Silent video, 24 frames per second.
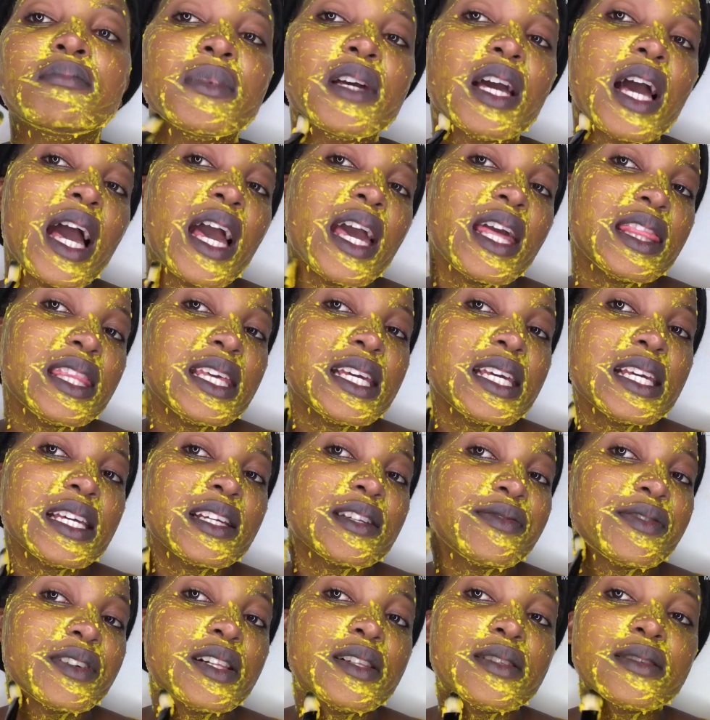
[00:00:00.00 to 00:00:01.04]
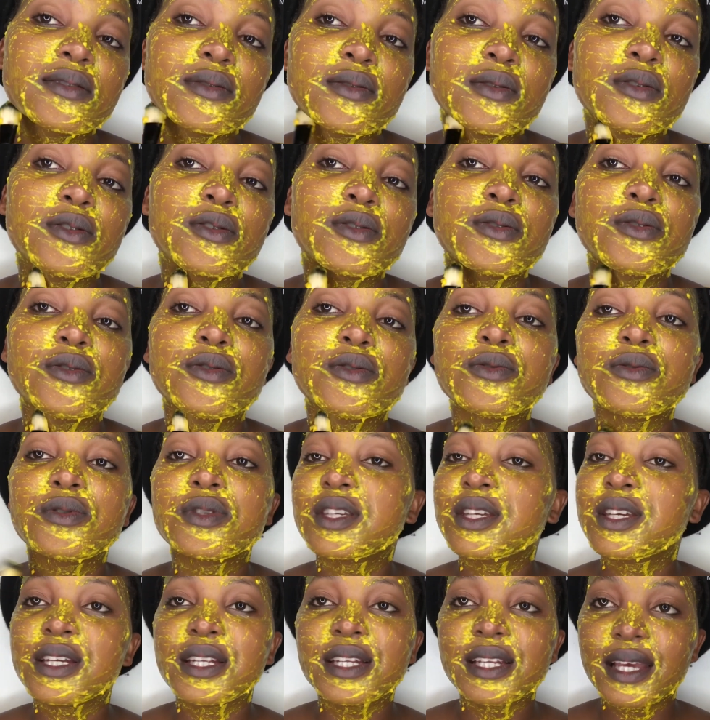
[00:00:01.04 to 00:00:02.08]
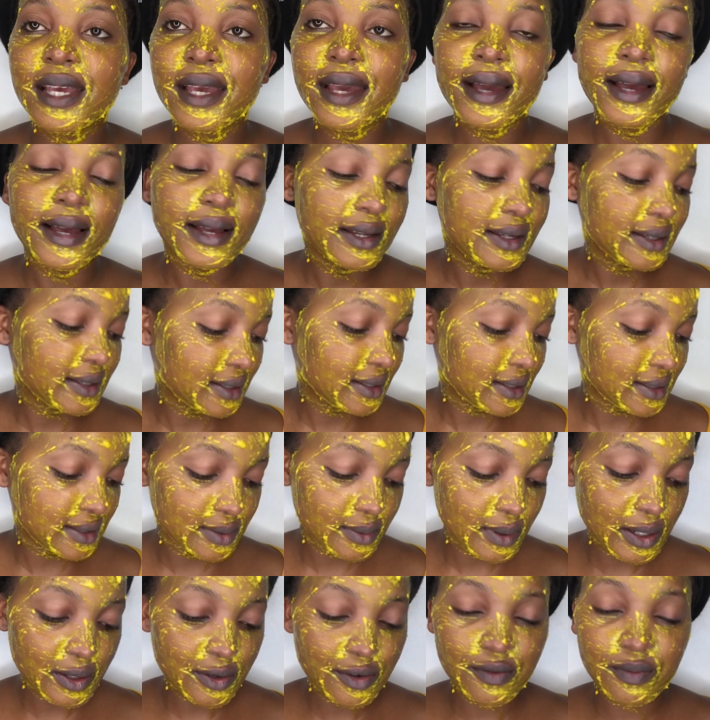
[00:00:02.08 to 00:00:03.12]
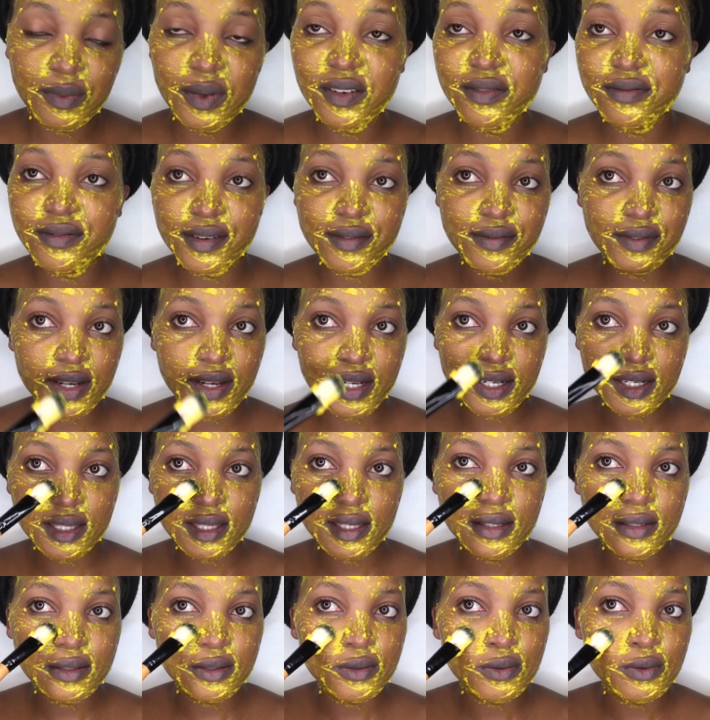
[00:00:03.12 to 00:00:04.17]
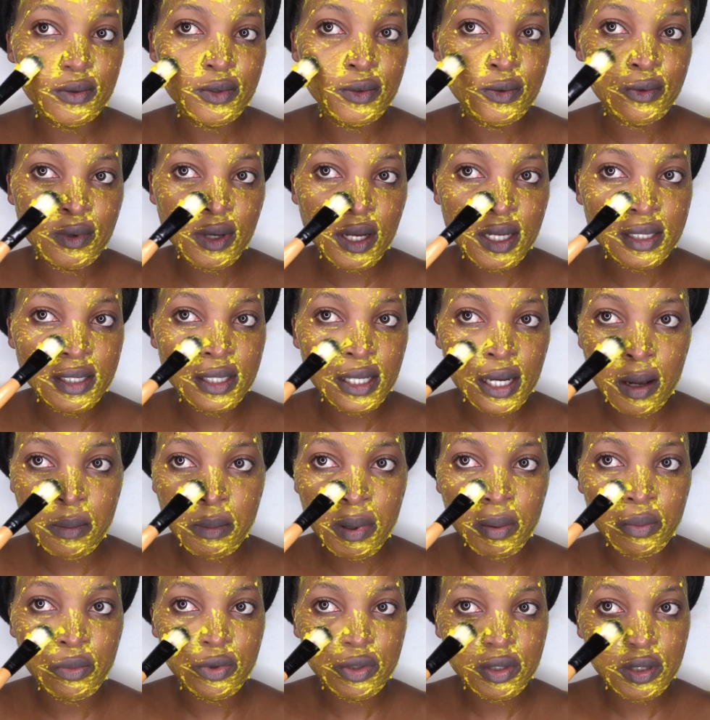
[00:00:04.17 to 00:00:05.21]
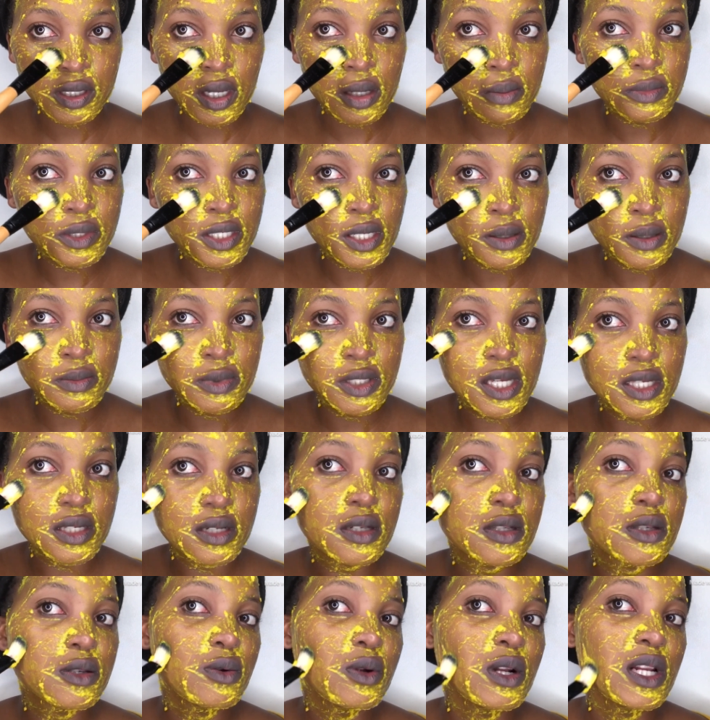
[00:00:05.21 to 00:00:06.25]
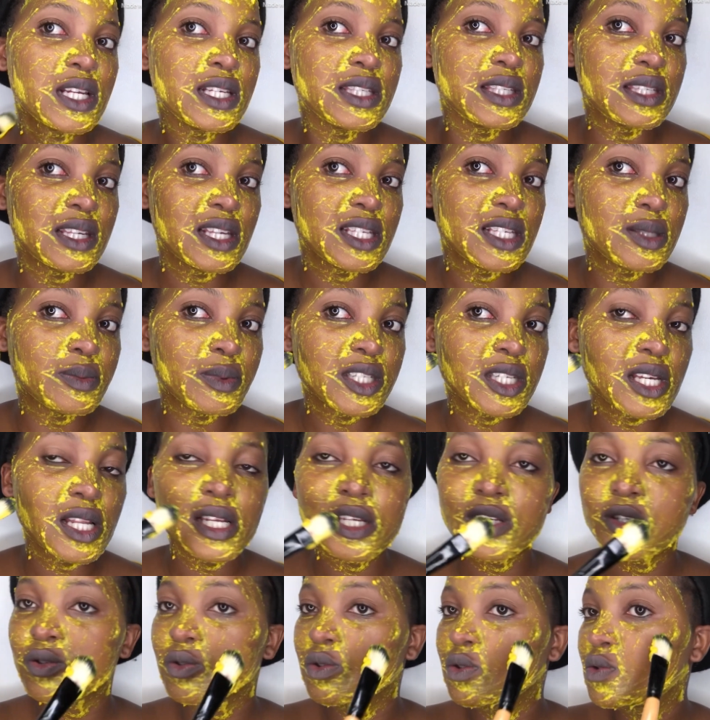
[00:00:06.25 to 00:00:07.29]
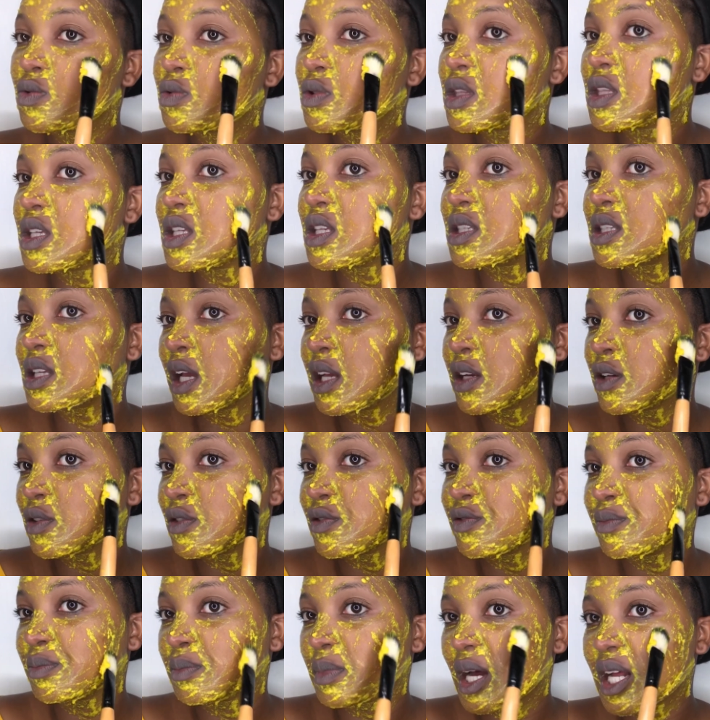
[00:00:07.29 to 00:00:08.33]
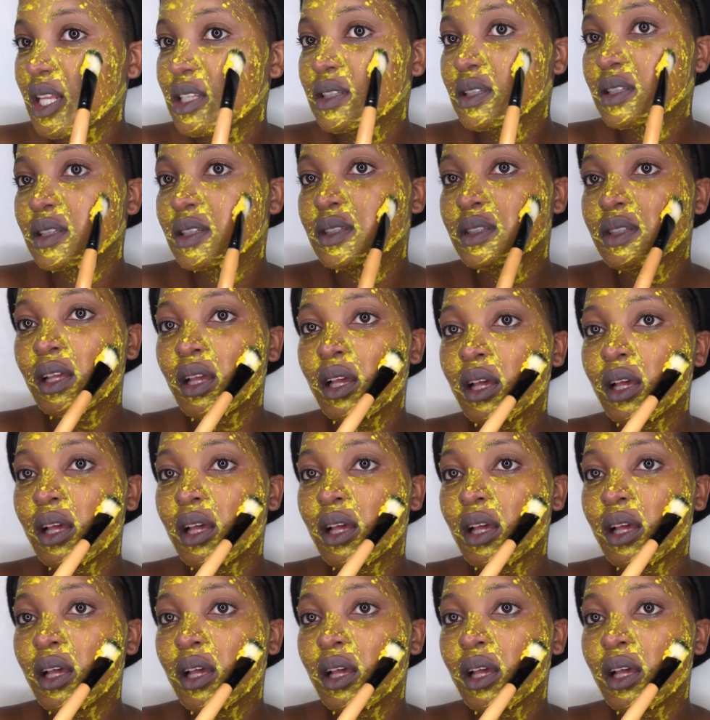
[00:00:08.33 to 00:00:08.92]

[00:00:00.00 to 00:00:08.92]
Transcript: I think it feels good to do skincare. It's one of my favorite things to do. Atakama, most times I'm just so lazy, especially to do this kind of masks,